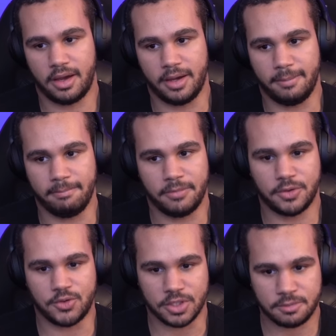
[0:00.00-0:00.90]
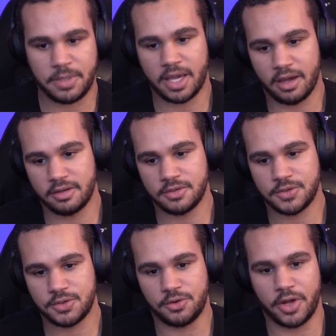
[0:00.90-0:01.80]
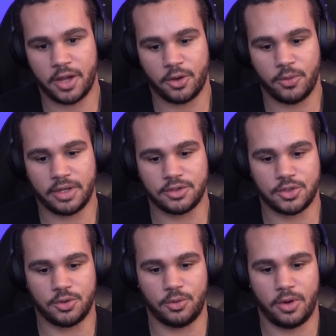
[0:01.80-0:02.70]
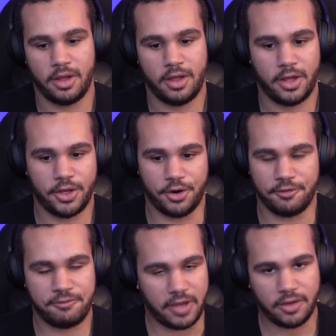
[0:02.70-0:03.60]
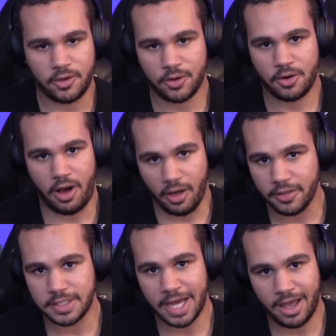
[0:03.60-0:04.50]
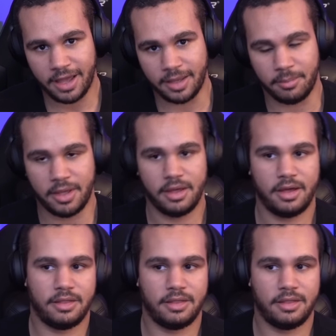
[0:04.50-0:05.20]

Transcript: Um, just because you're not going to, you know, failure all the time,